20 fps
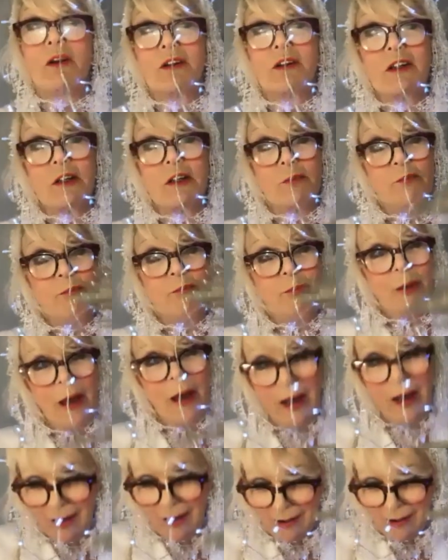can
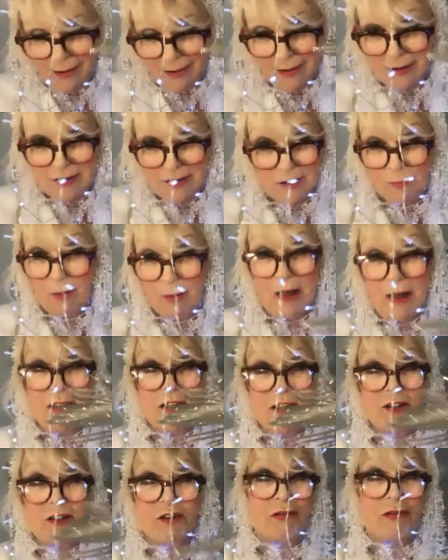barely be
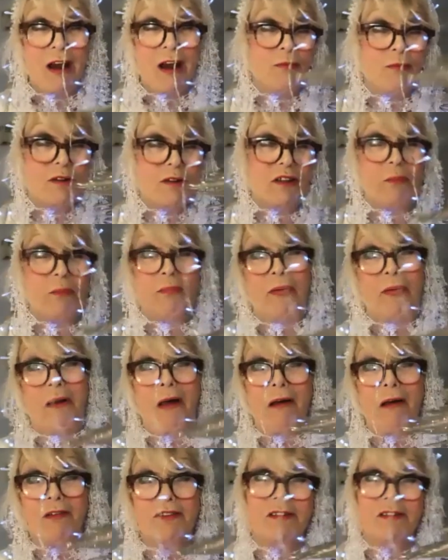described as a
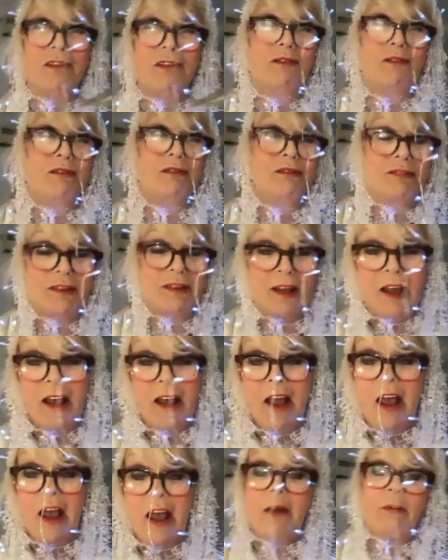plot.
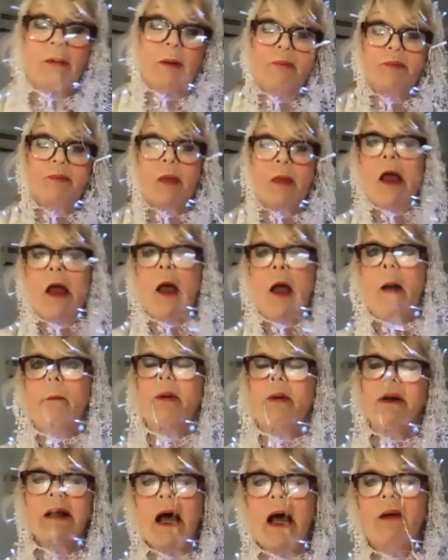Anyway, bring
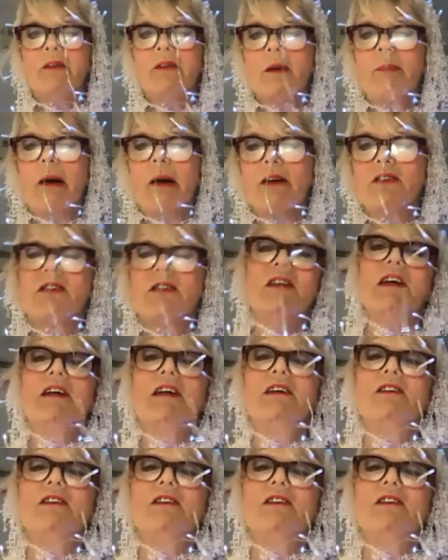out the bunting and